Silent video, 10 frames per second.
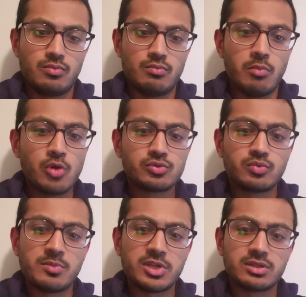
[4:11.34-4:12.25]
Most
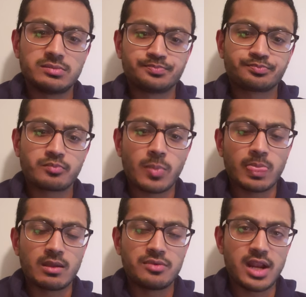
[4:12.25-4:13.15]
women
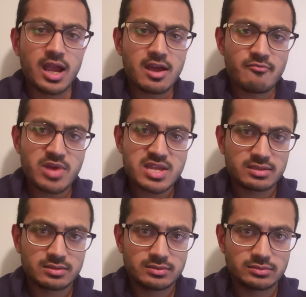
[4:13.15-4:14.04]
that I have
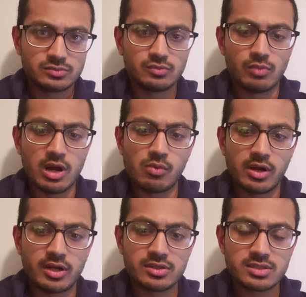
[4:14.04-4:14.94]
met while
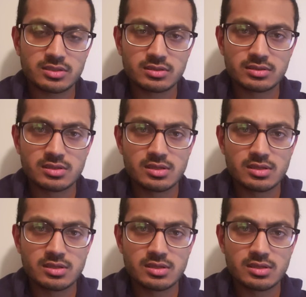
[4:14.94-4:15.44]
wearing this,